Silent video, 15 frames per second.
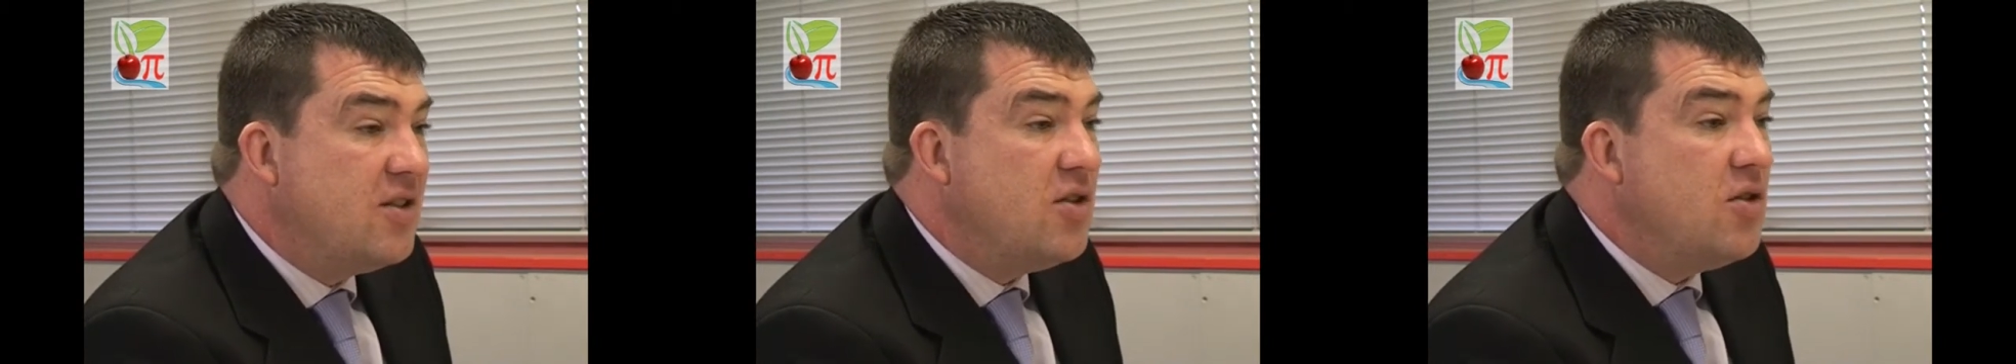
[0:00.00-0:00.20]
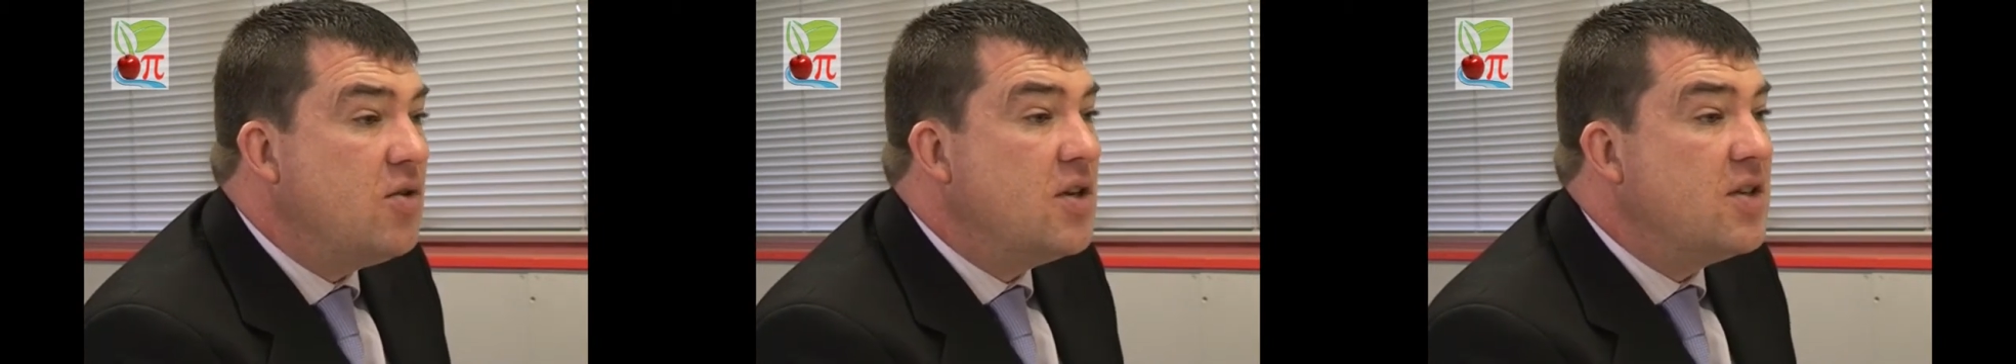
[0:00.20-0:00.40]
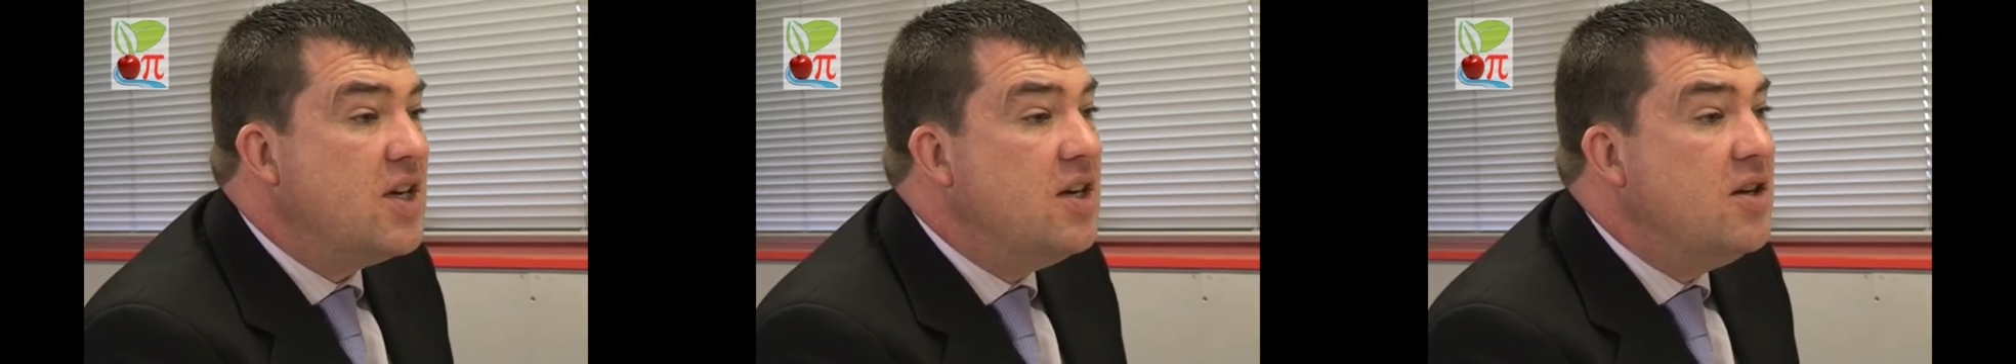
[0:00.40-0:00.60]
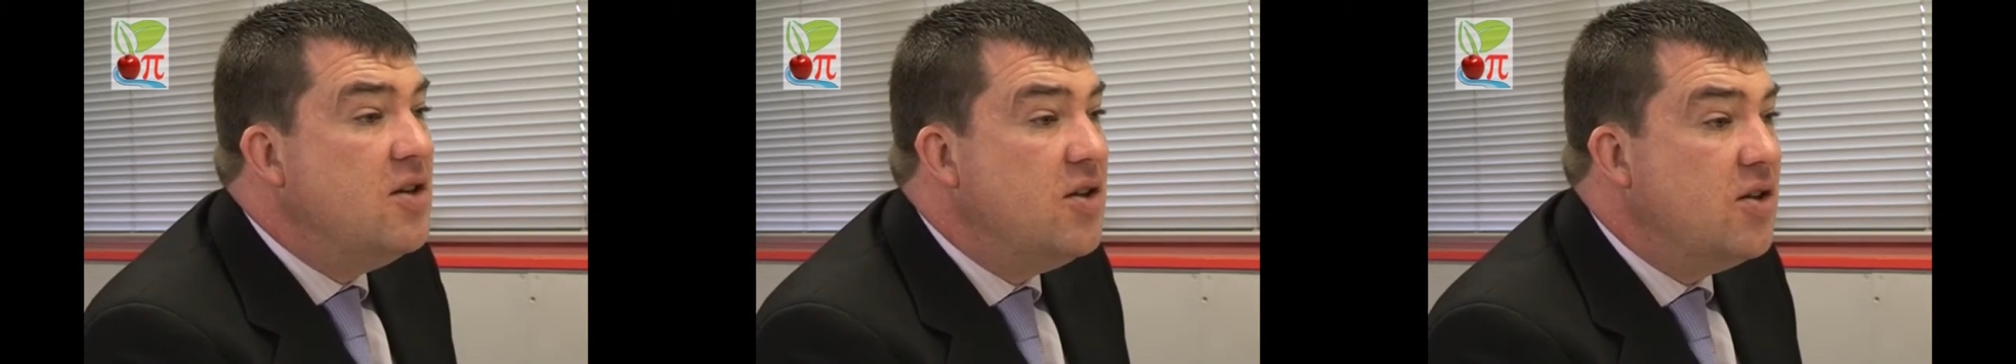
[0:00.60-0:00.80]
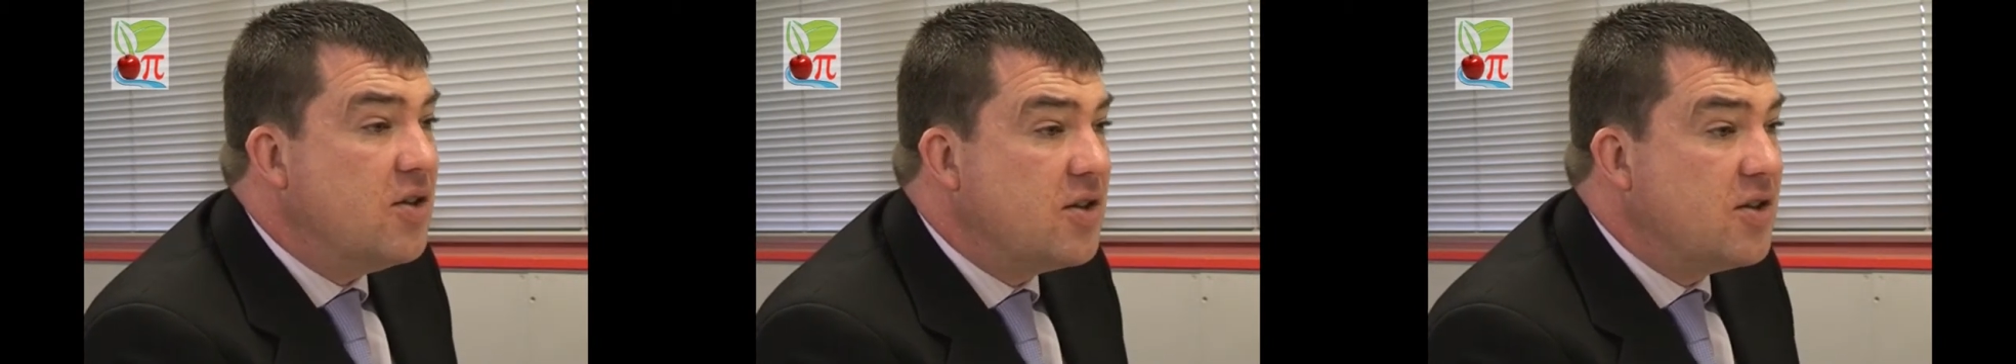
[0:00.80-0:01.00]
as long as it
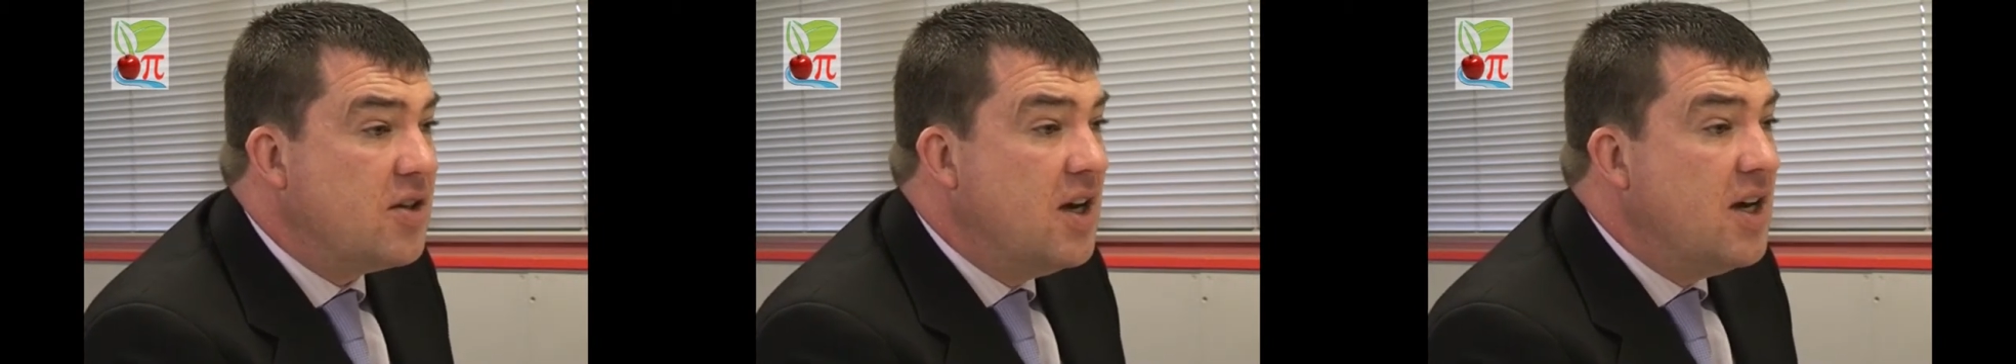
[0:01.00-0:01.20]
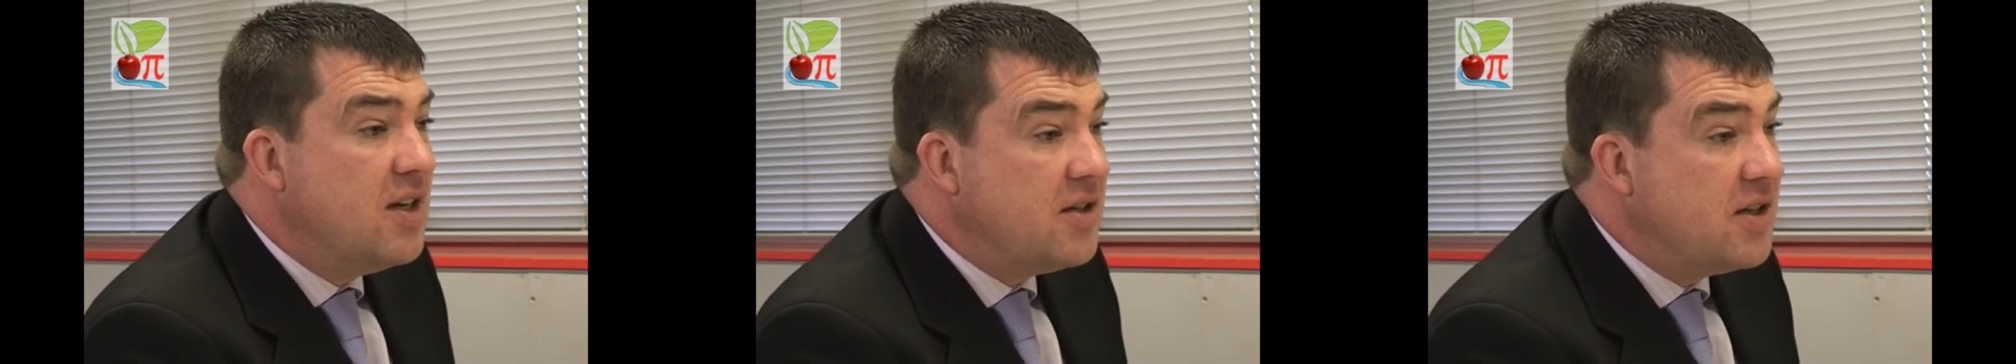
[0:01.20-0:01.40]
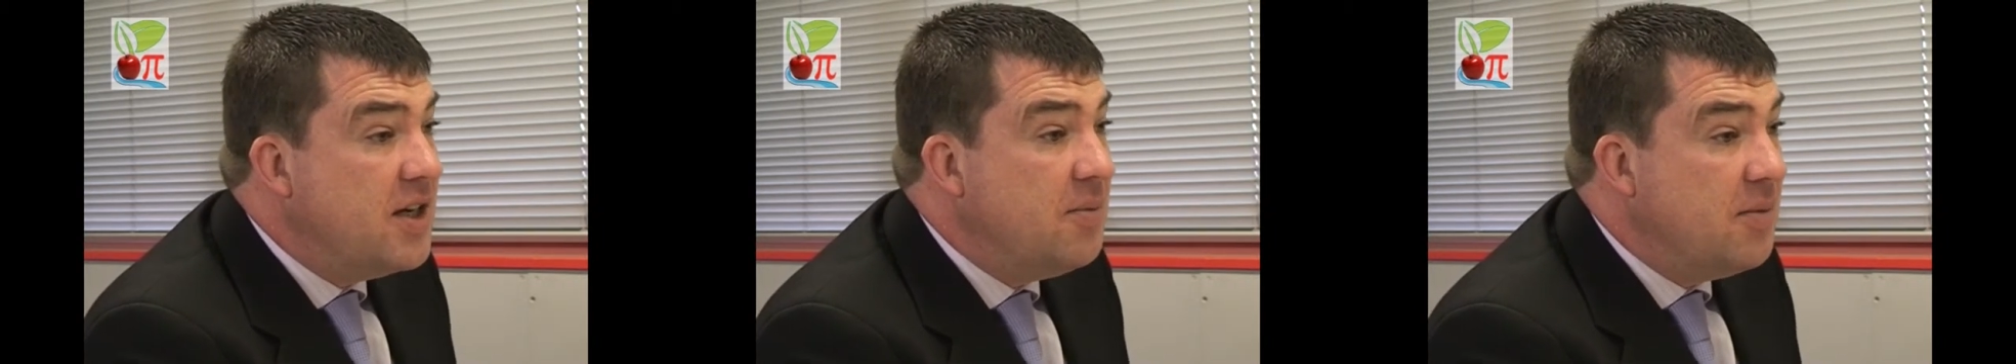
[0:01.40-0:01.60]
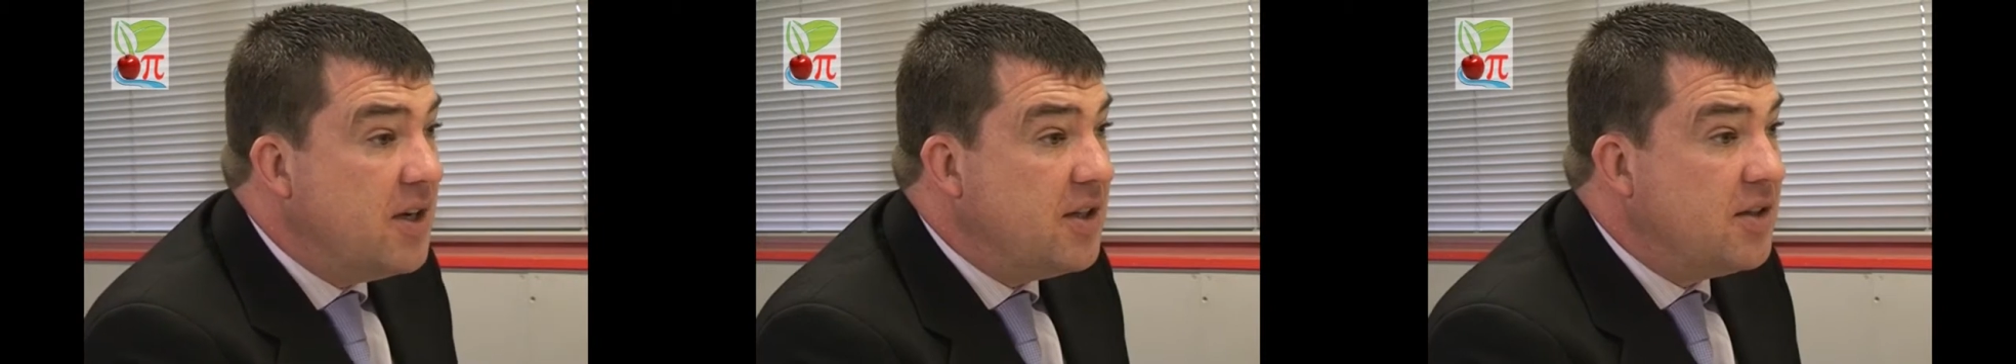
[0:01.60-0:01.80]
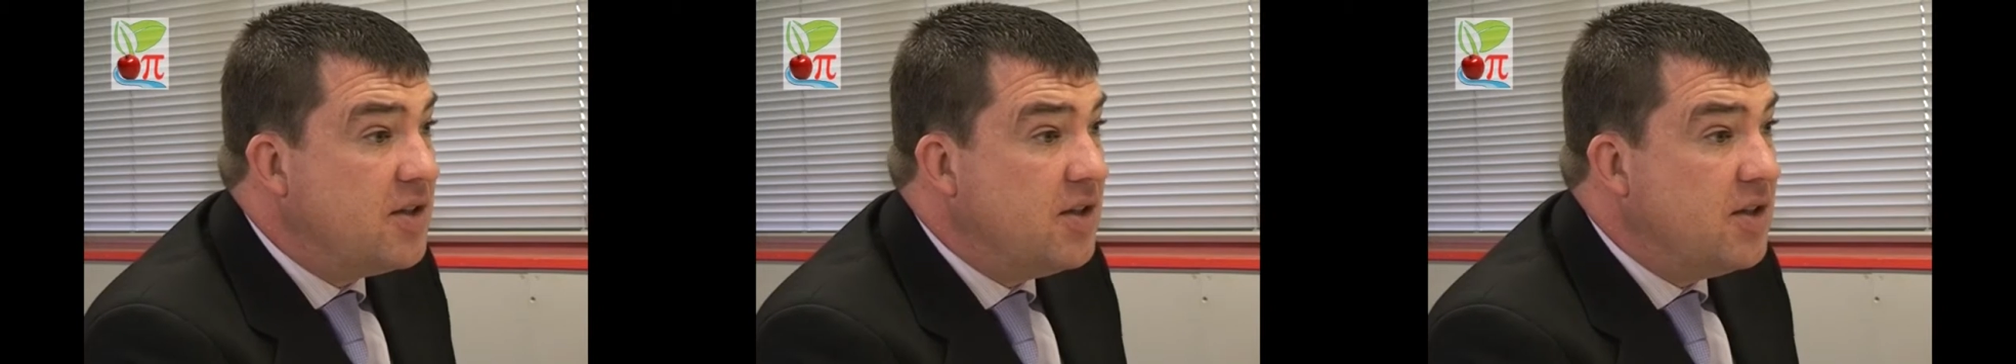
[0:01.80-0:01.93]
looks similar